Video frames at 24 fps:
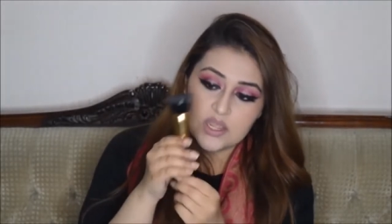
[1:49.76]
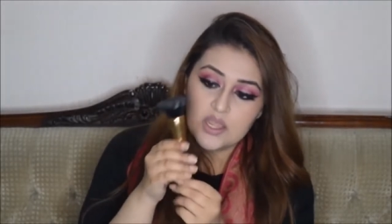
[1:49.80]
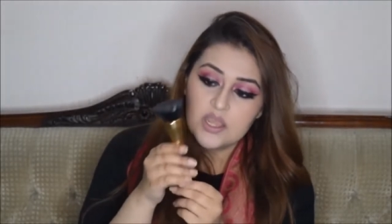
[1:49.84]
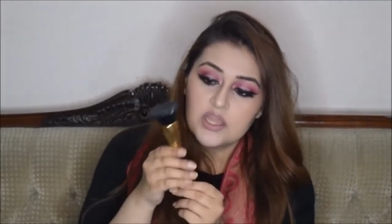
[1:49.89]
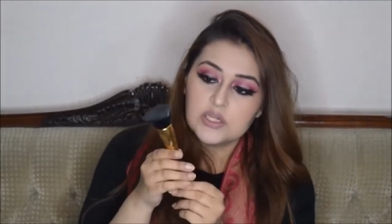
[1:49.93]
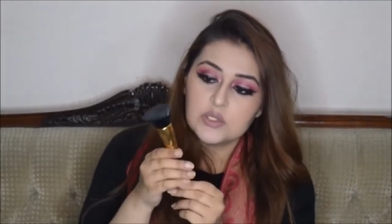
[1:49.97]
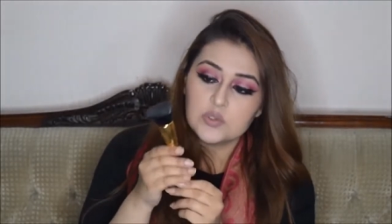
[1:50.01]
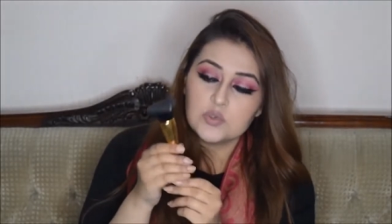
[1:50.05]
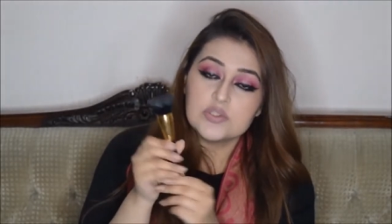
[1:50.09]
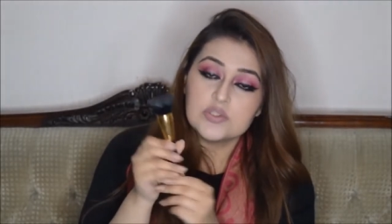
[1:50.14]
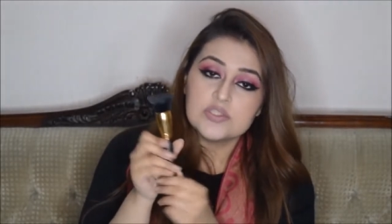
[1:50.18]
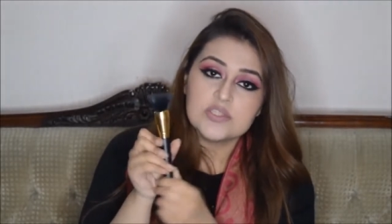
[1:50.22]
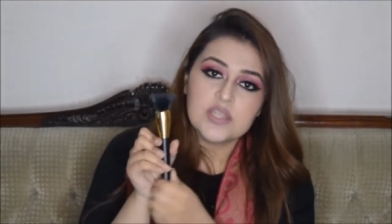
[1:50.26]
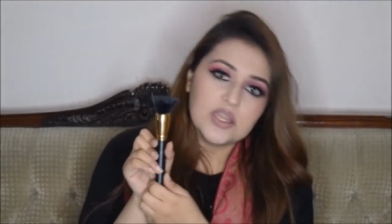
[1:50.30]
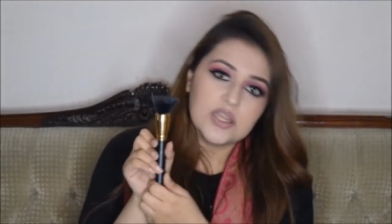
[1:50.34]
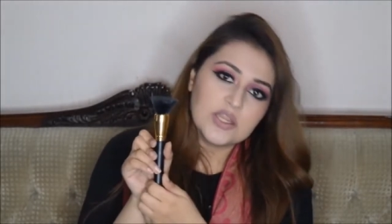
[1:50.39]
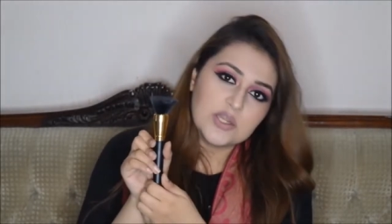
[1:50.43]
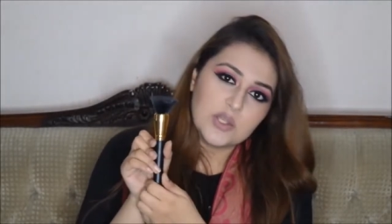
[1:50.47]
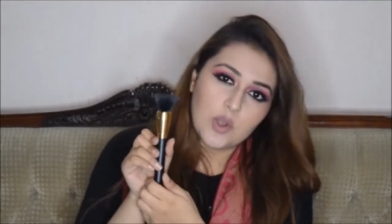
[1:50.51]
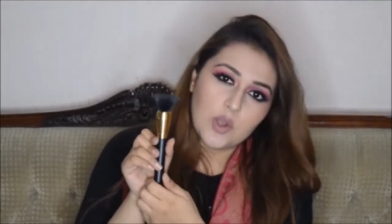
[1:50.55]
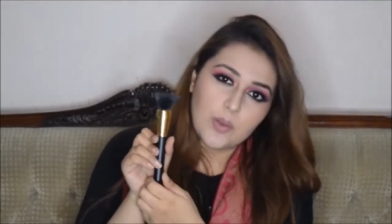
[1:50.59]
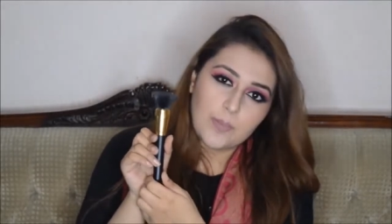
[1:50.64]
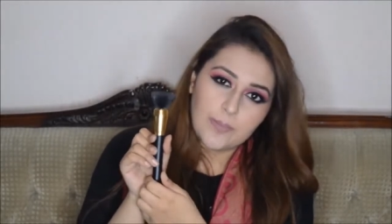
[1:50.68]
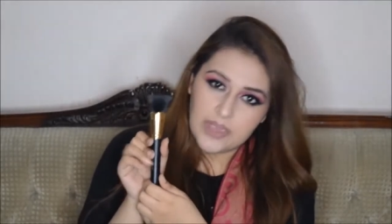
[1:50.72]
to set
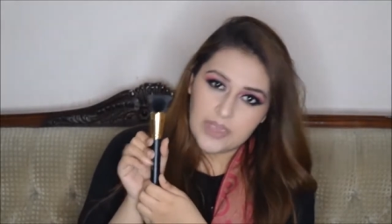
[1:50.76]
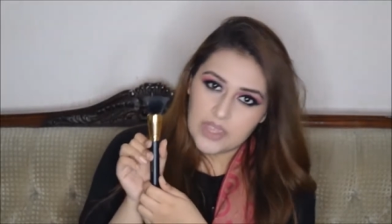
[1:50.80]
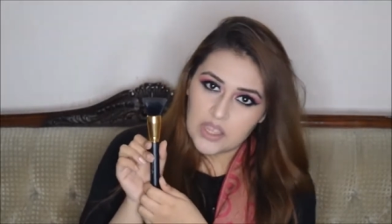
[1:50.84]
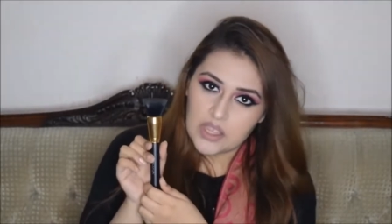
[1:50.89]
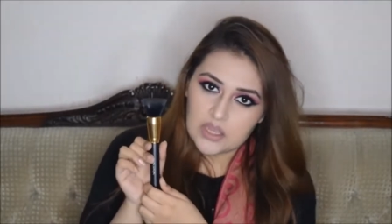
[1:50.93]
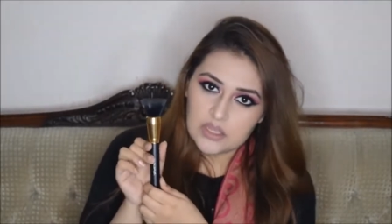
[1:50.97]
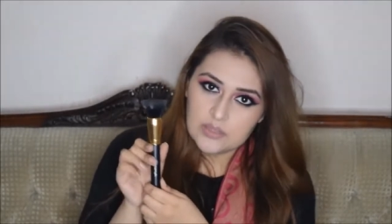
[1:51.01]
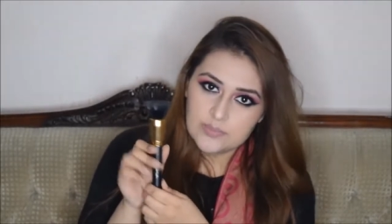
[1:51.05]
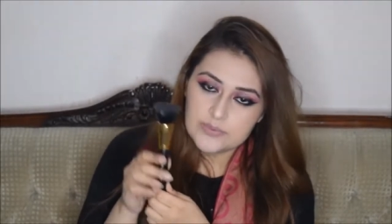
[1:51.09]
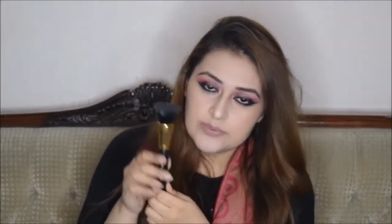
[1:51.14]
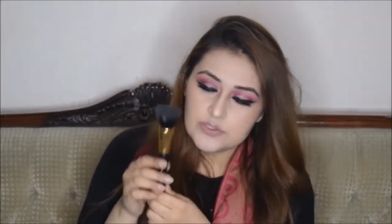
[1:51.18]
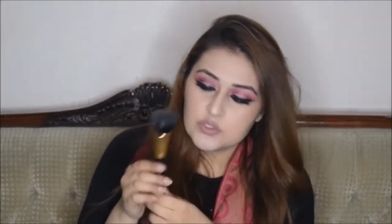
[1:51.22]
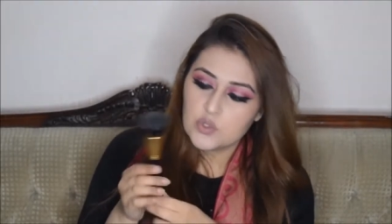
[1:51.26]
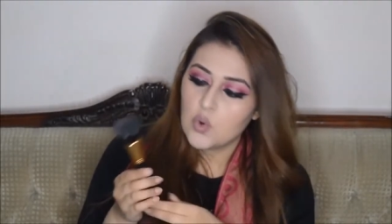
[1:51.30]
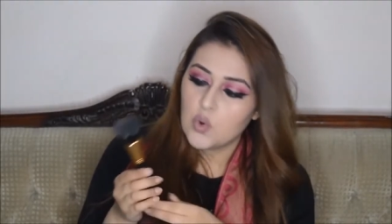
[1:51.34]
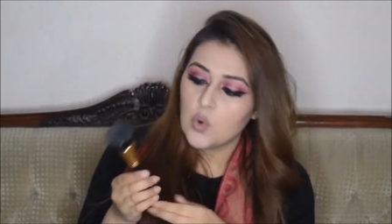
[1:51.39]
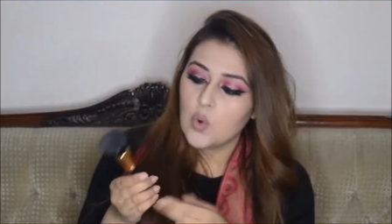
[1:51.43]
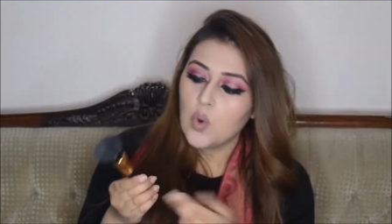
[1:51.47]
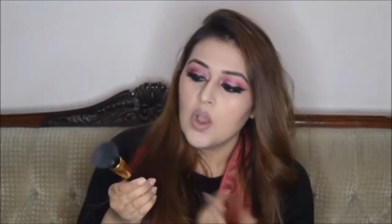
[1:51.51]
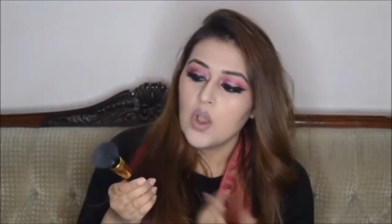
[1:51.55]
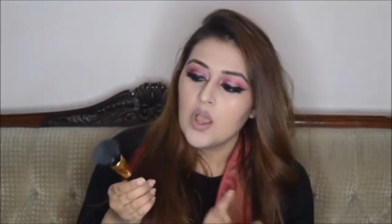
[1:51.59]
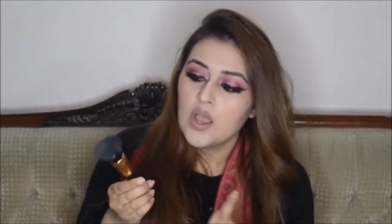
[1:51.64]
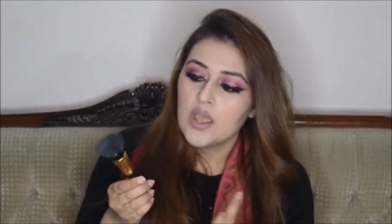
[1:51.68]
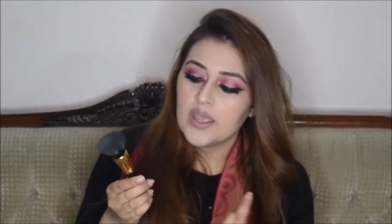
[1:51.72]
your makeup.
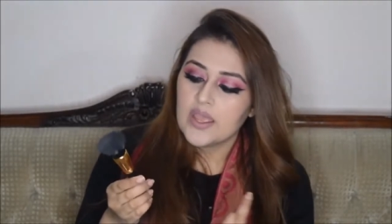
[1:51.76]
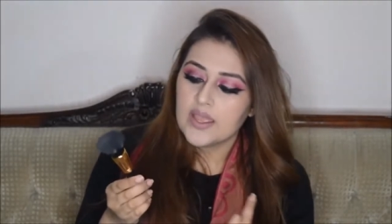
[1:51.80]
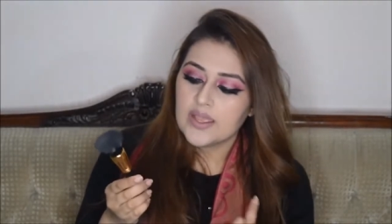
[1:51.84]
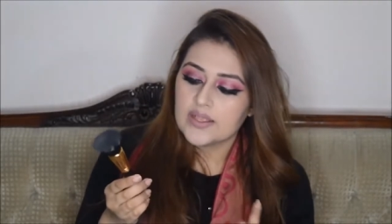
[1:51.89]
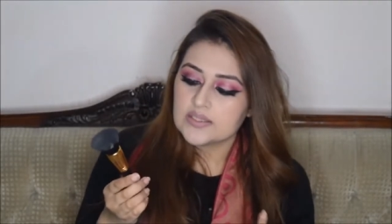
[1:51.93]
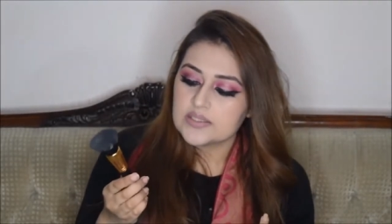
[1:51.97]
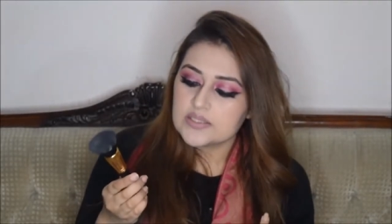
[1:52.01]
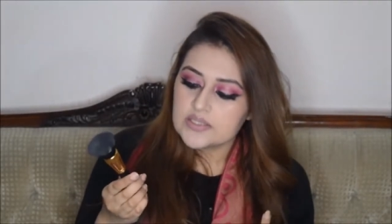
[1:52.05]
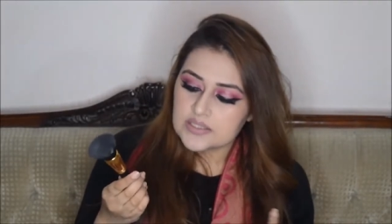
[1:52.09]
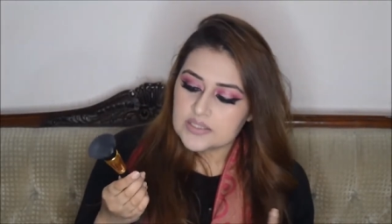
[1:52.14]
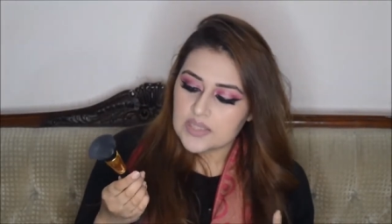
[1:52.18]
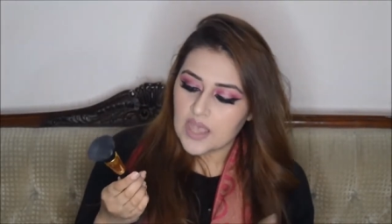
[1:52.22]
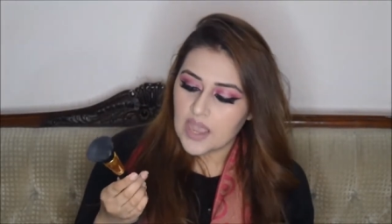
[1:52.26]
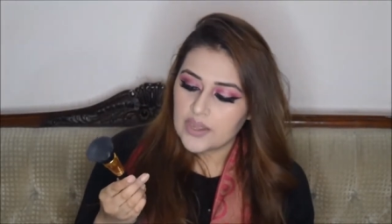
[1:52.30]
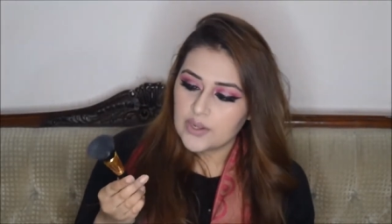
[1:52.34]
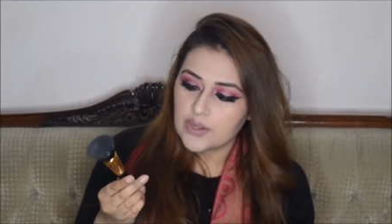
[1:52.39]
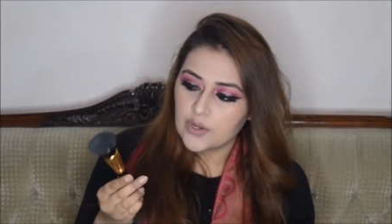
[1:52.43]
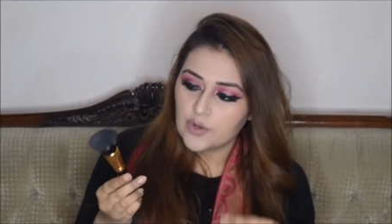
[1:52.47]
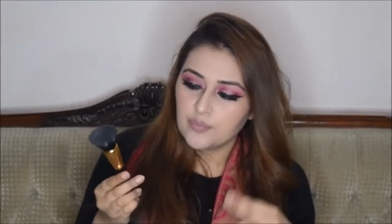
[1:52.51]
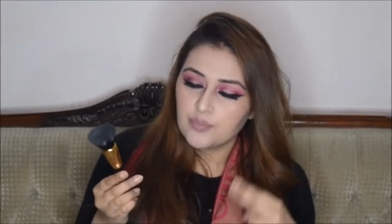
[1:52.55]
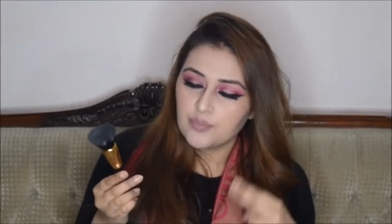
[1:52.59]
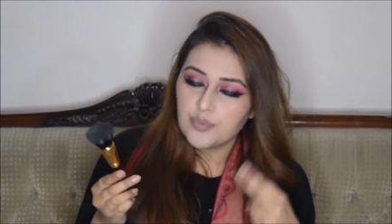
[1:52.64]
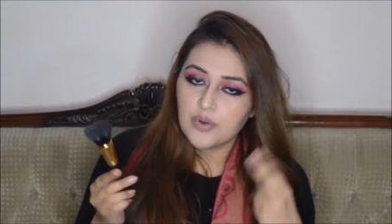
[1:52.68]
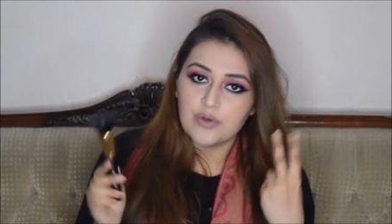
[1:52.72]
So it's kind
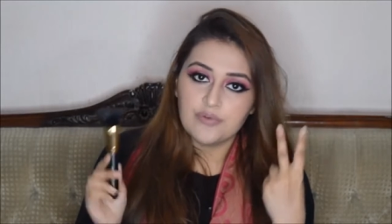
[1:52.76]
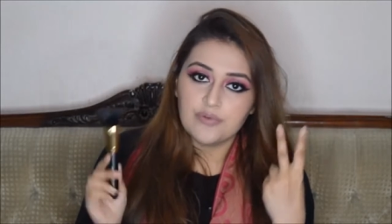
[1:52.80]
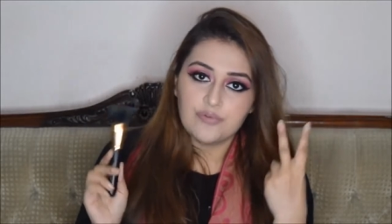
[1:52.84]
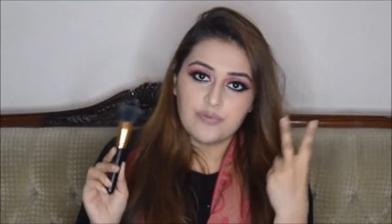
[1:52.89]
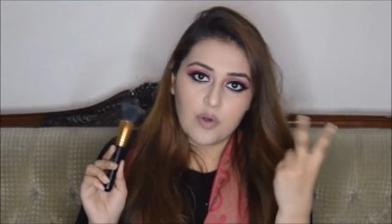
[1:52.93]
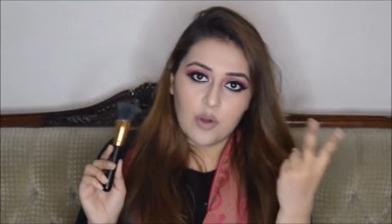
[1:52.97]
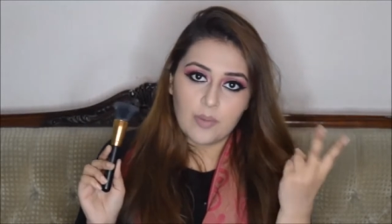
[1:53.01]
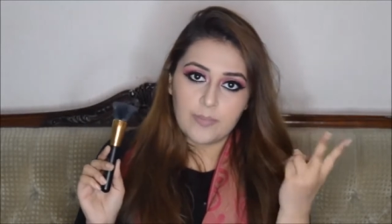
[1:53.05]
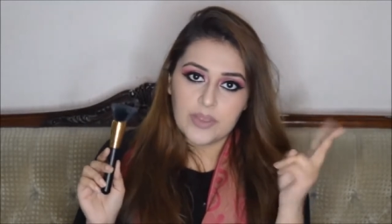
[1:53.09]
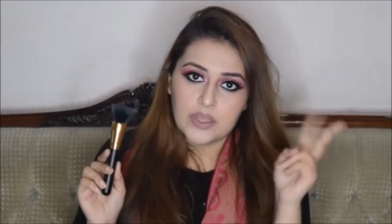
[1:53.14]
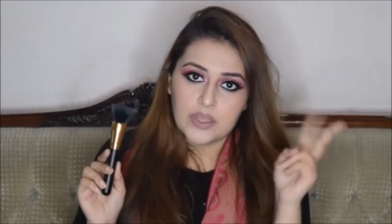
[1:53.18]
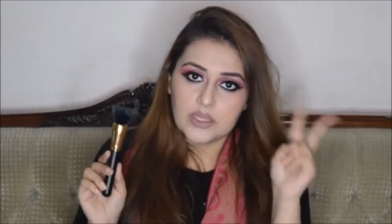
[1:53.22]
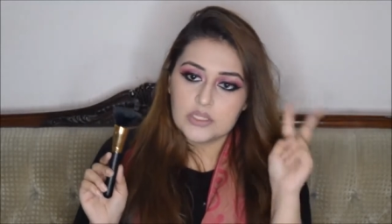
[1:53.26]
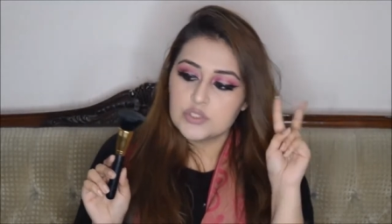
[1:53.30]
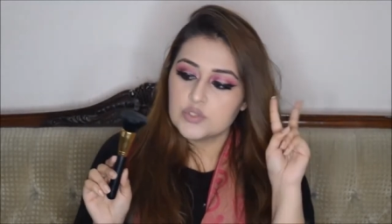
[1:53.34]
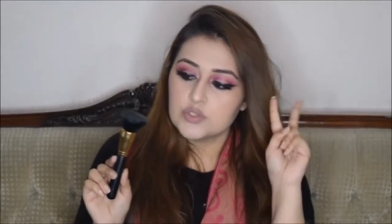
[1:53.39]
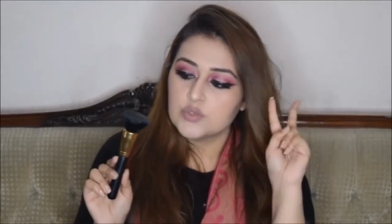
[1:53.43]
of performing